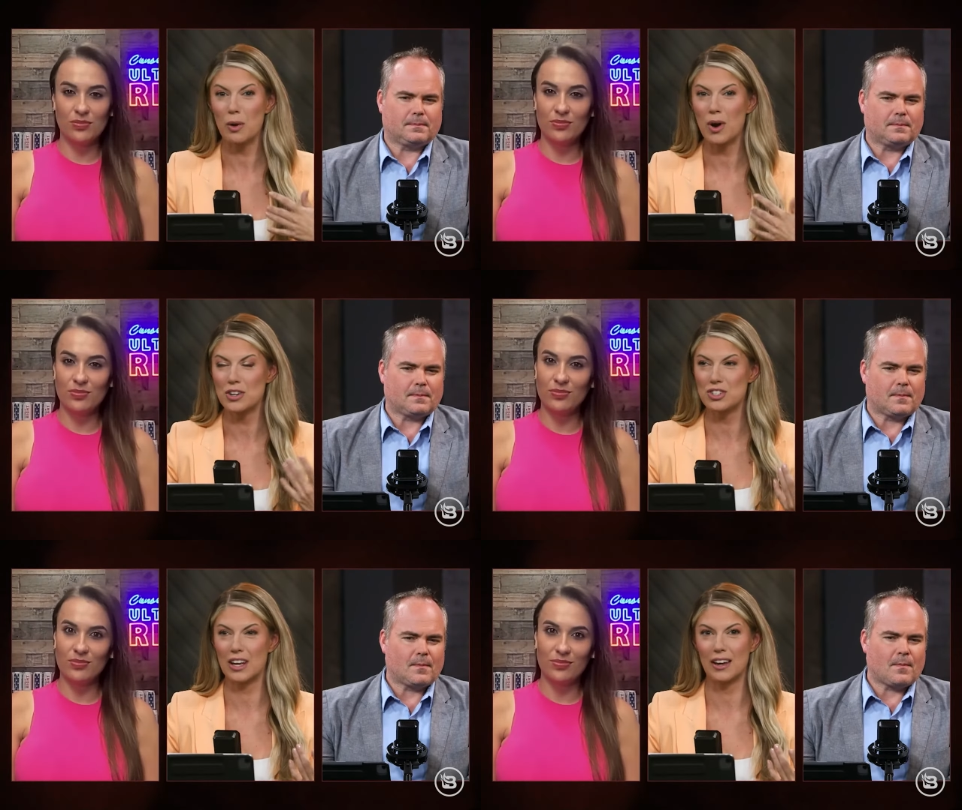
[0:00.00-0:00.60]

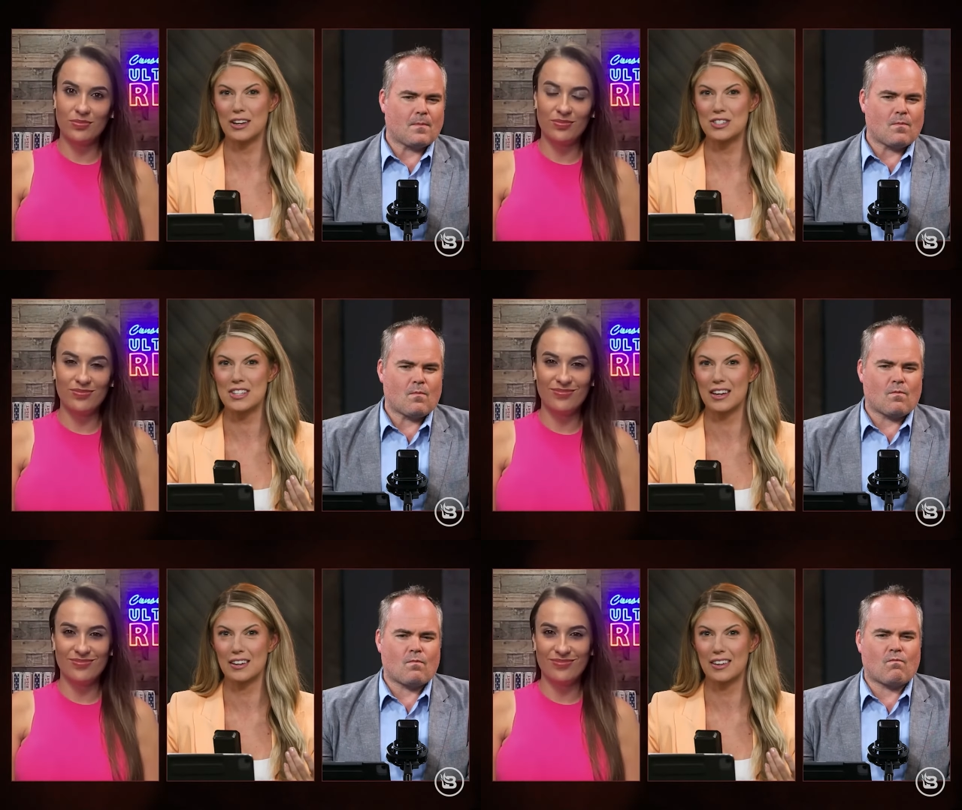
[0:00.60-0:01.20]
Speaker 1: watch that, I just
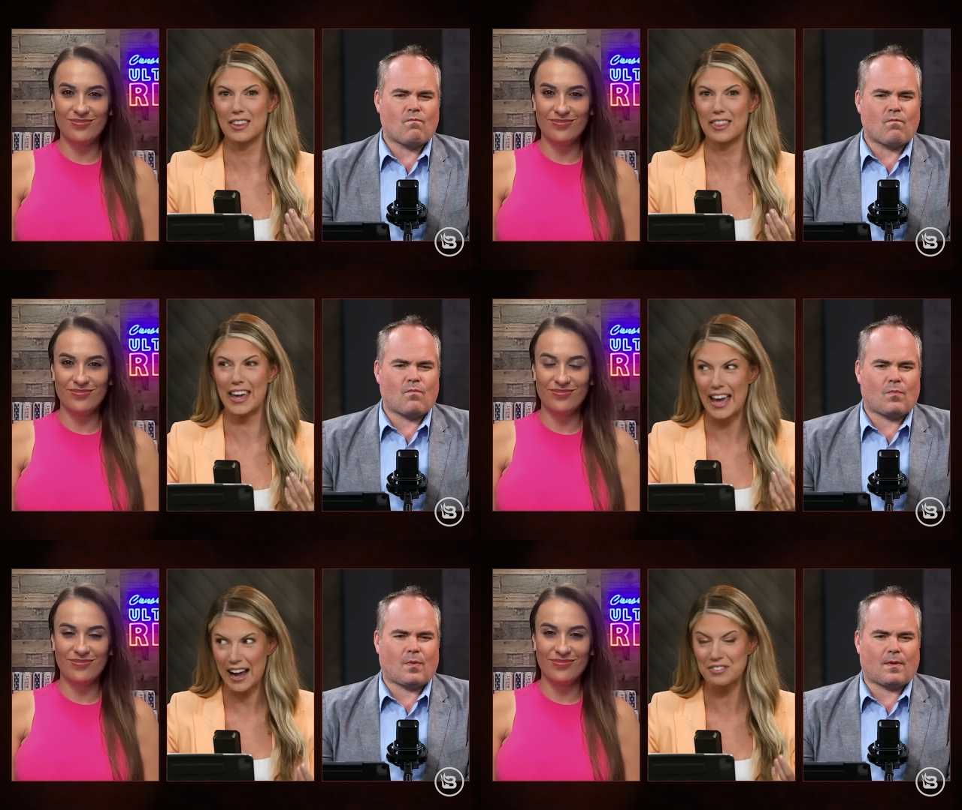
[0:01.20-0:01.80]
say
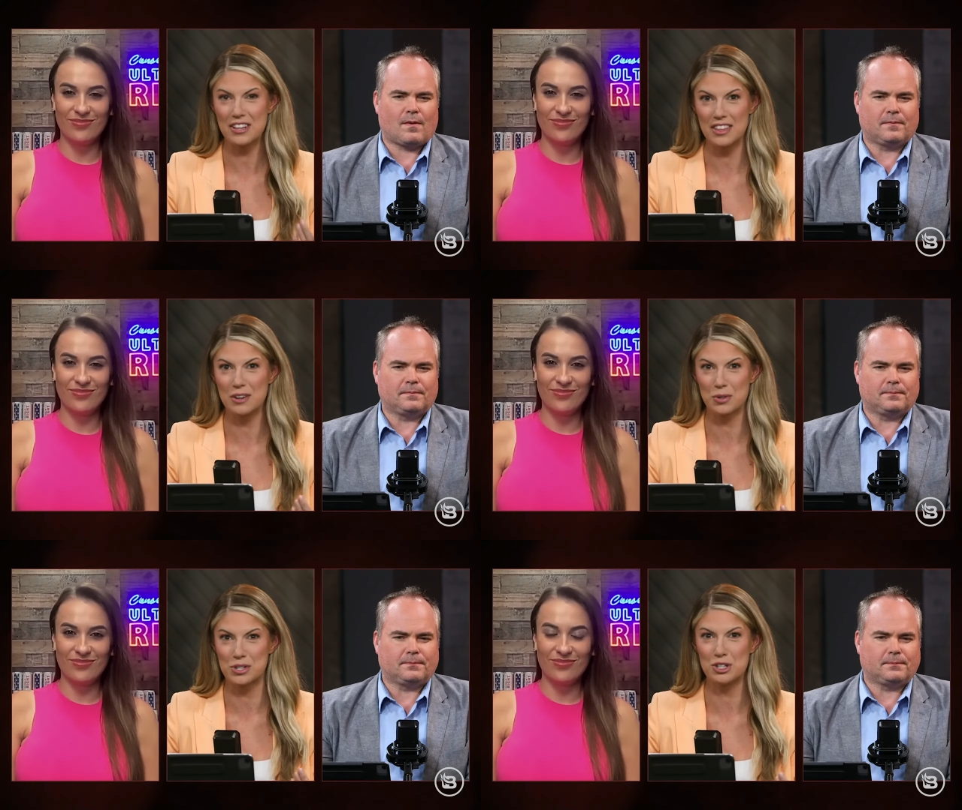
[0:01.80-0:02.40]
they have to
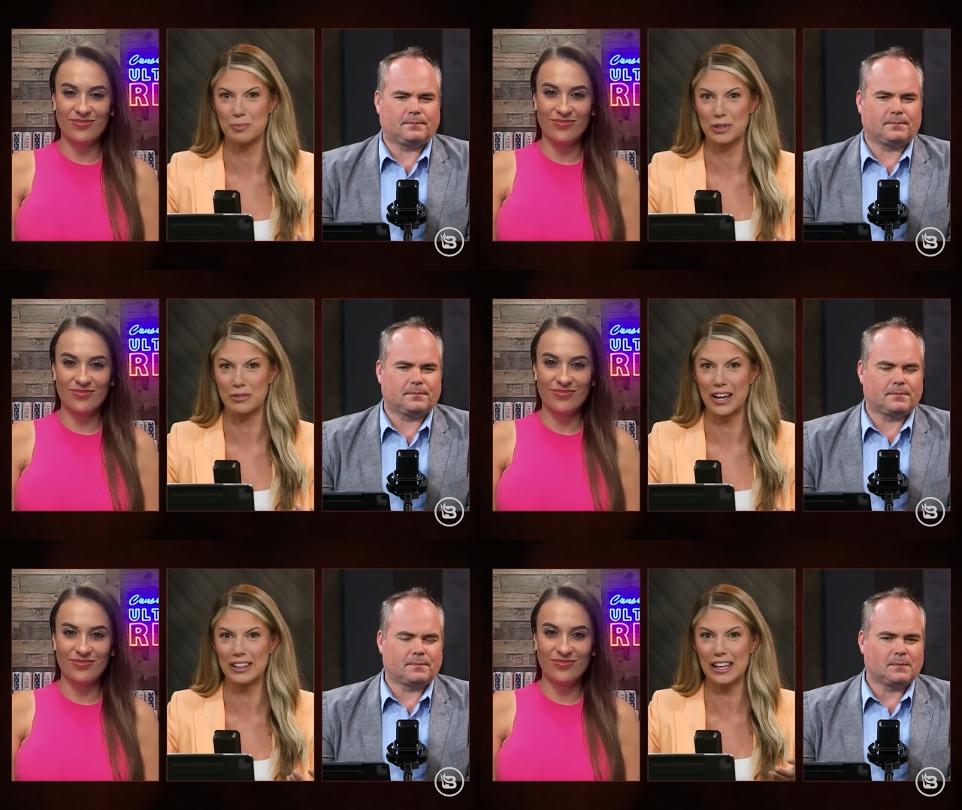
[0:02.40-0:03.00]
think we're stupid,
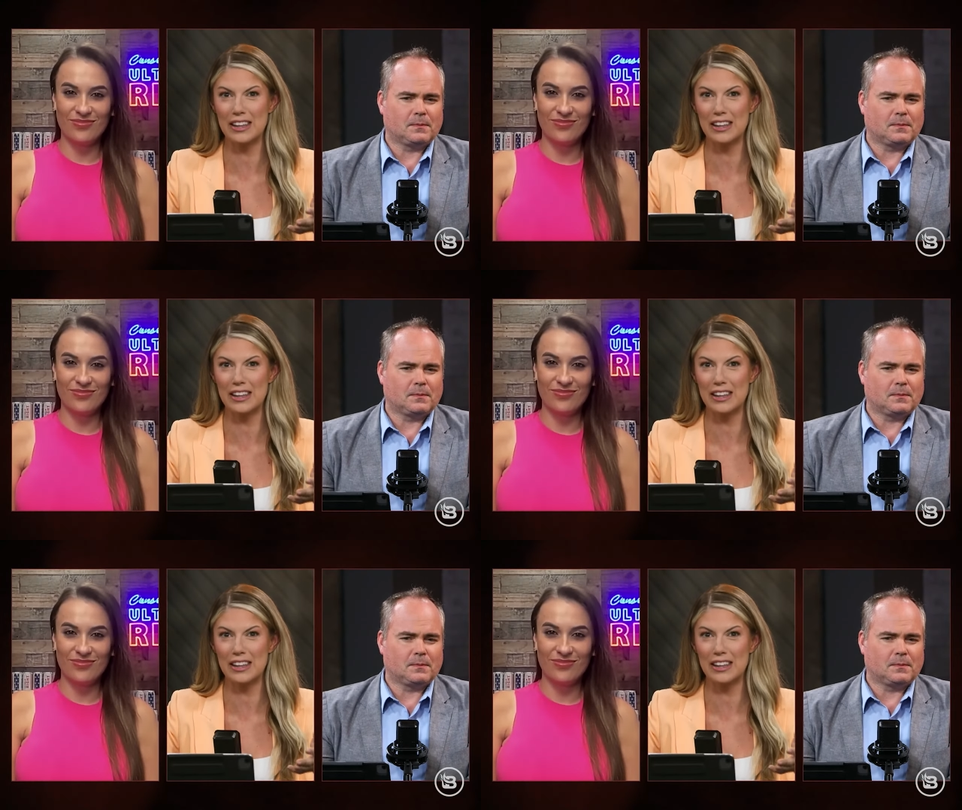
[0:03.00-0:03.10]
right?